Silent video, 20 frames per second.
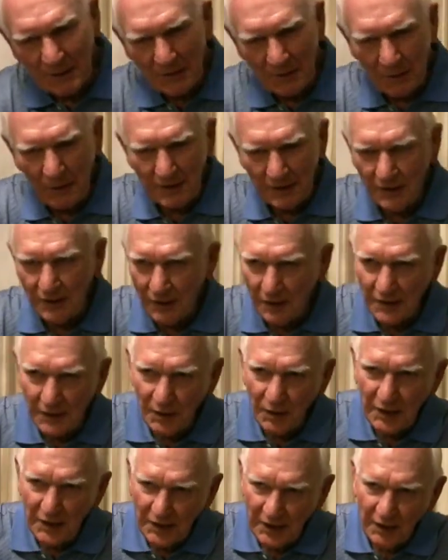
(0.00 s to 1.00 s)
Uh,
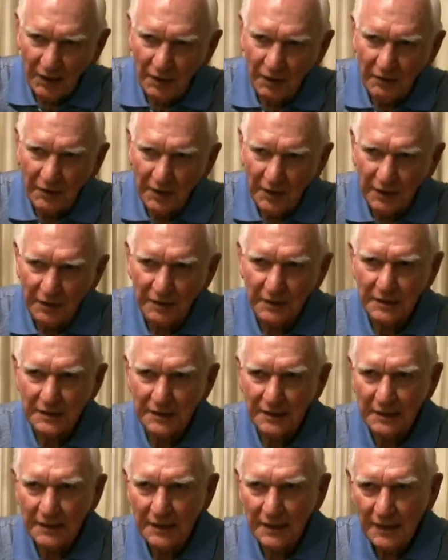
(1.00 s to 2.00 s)
go ahead and get over you.
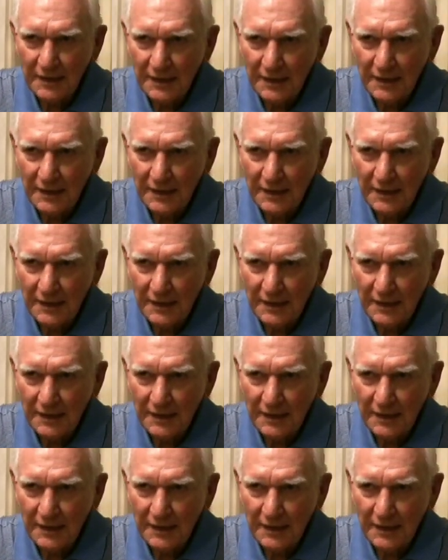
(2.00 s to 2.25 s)
Mm-hmm.